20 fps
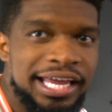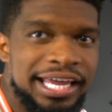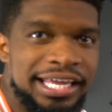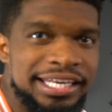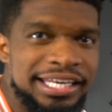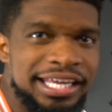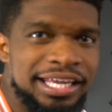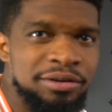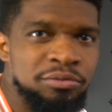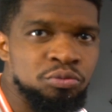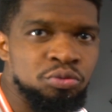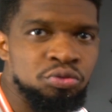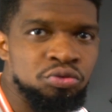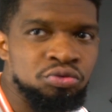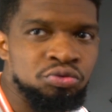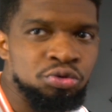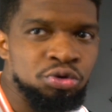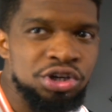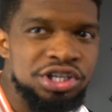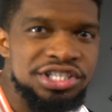And then
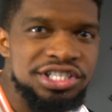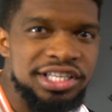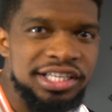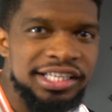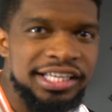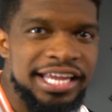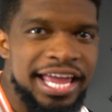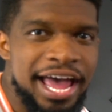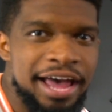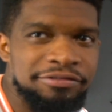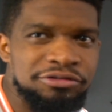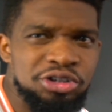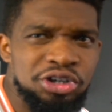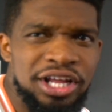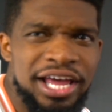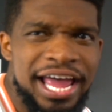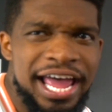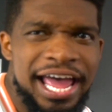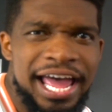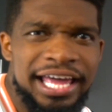recently after
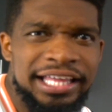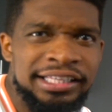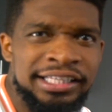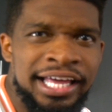that,